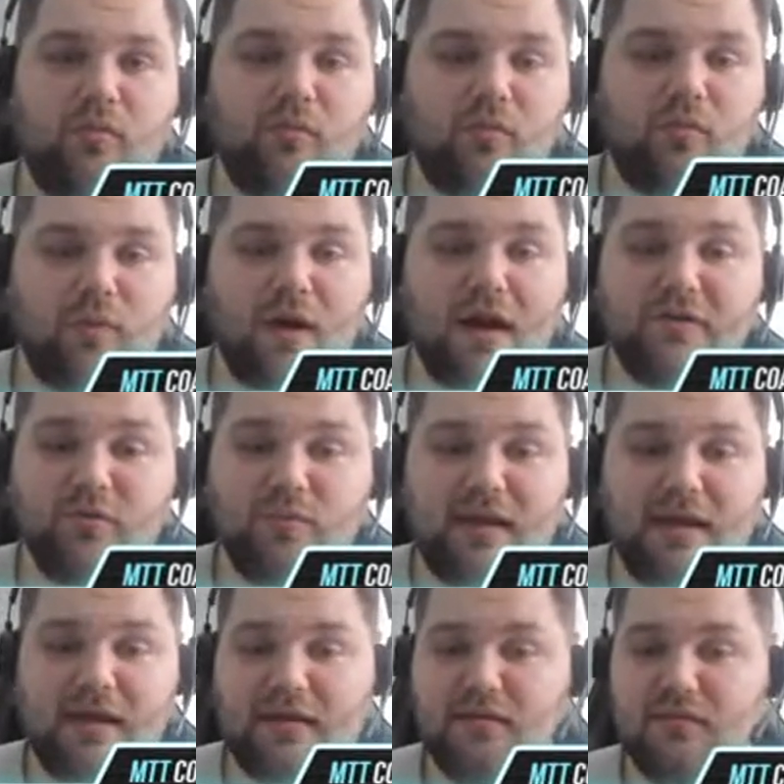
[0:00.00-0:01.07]
Where to
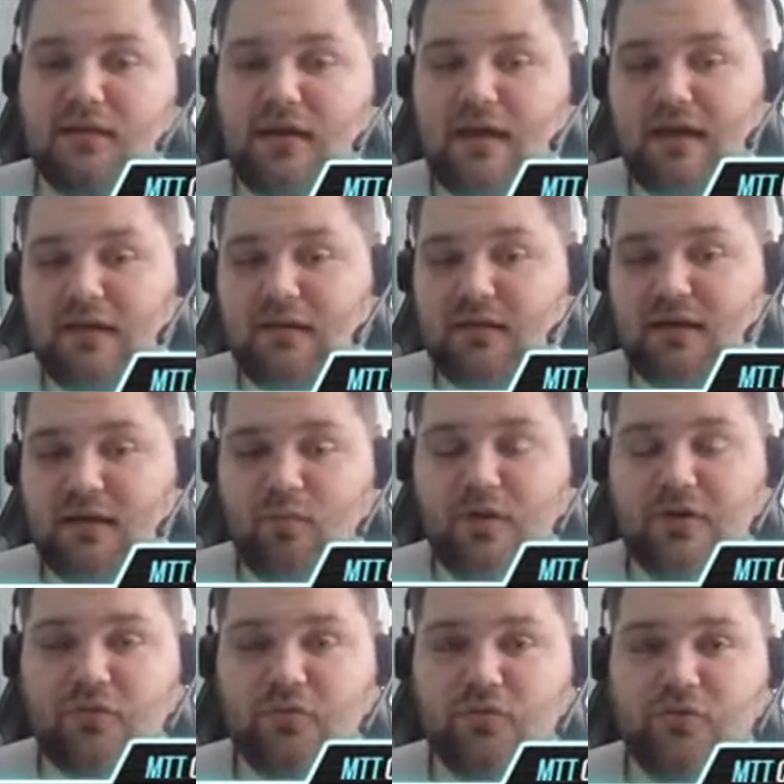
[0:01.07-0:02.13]
play? And
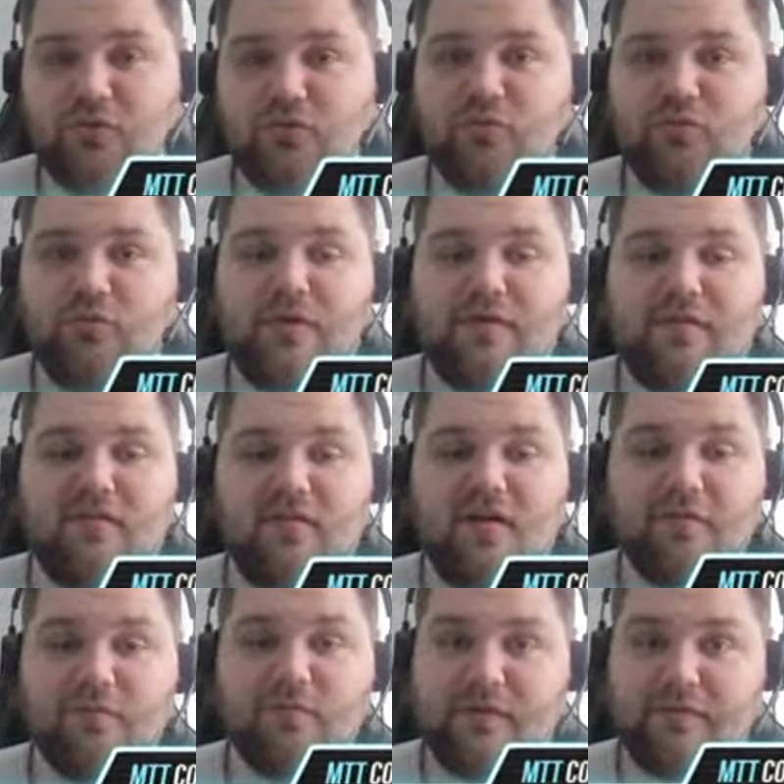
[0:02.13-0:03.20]
what to do with
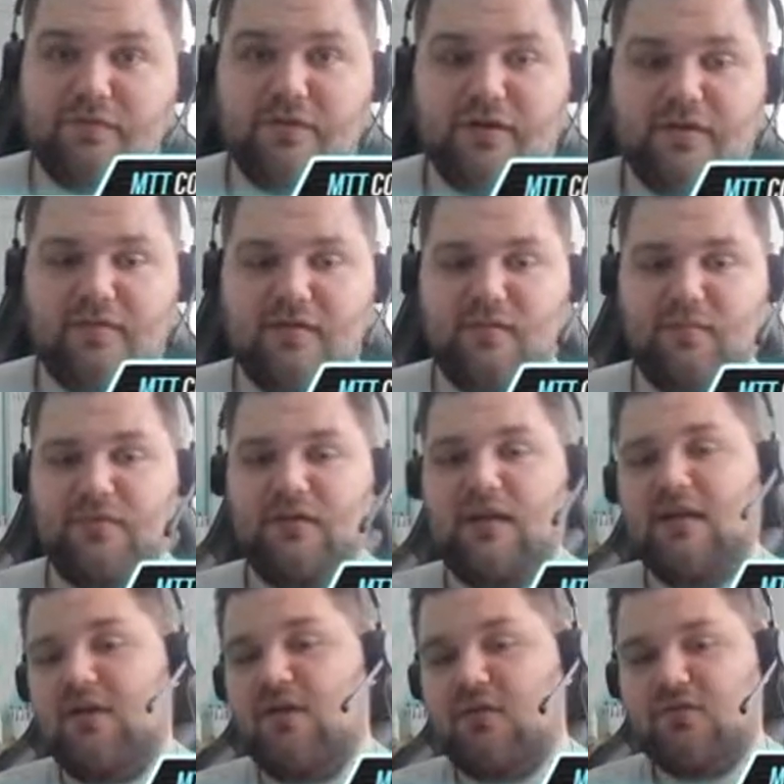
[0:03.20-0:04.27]
software, for example.
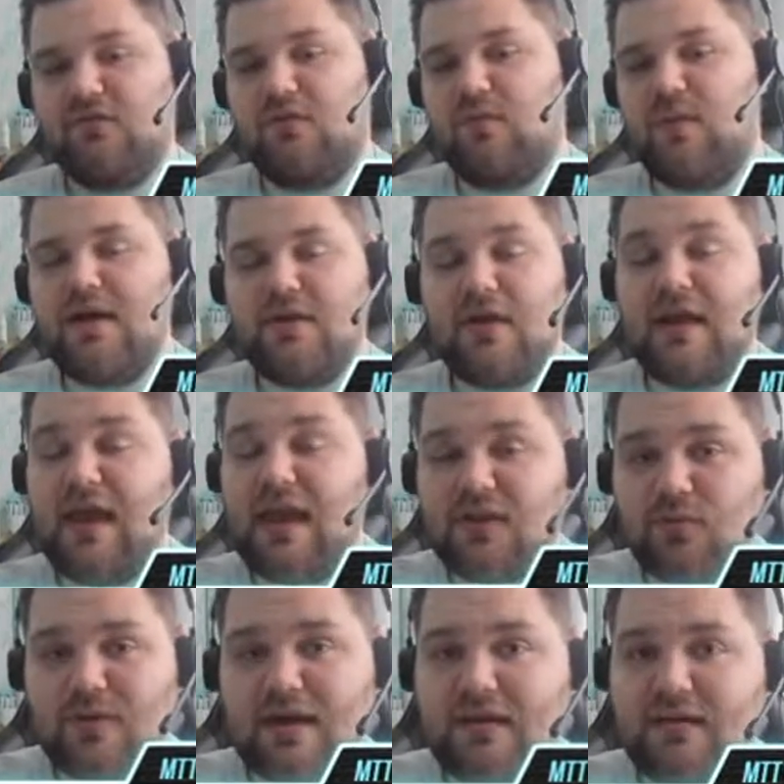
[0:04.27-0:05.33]
And also can
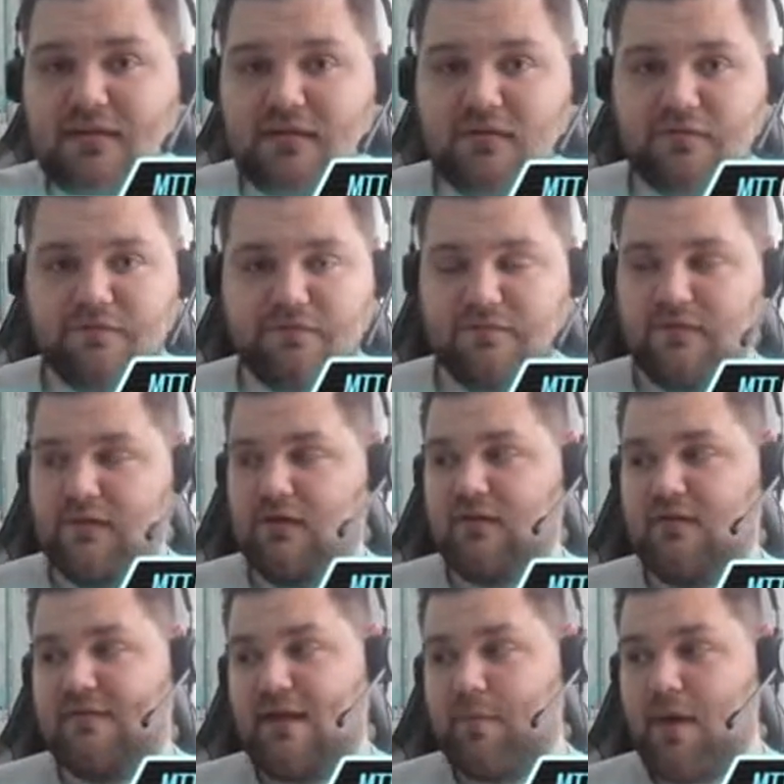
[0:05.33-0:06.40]
you get
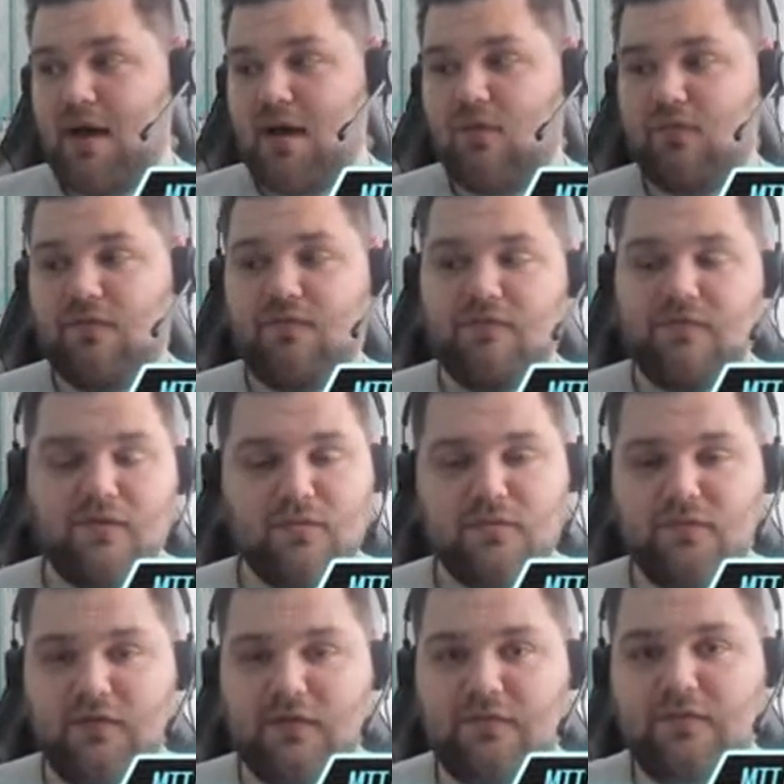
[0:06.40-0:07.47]
somehow
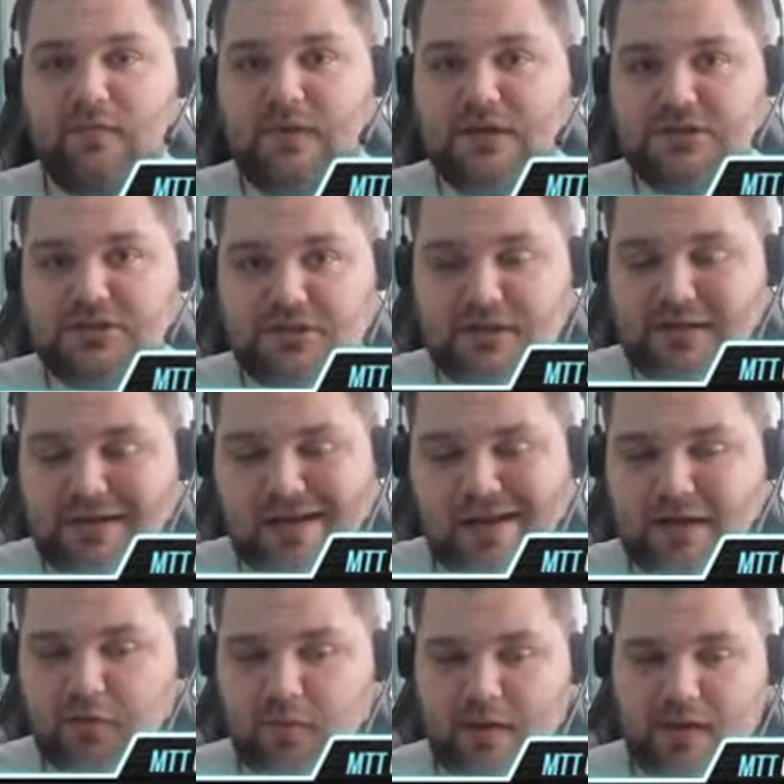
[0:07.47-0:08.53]
useful information in
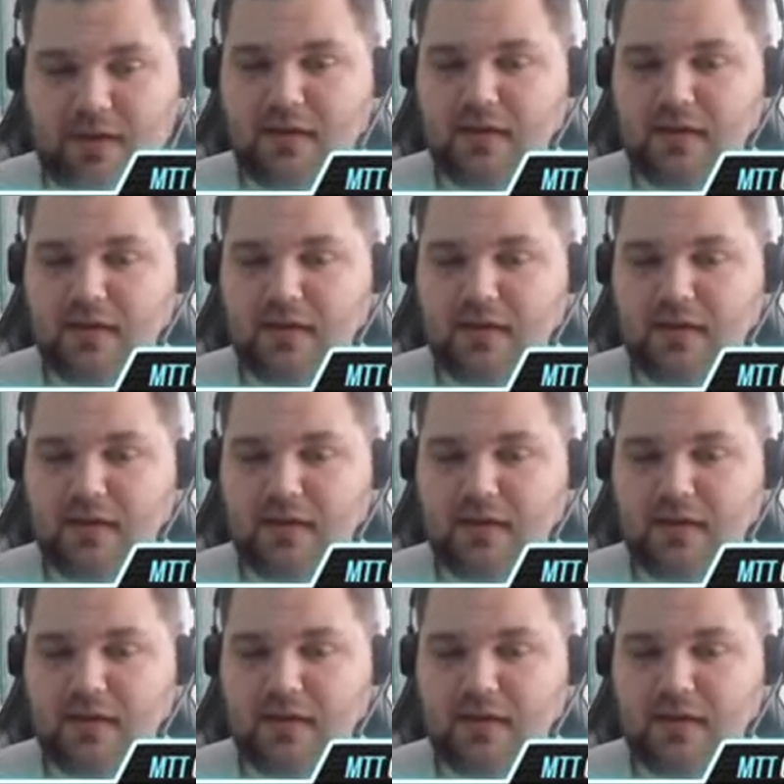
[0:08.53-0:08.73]
any way?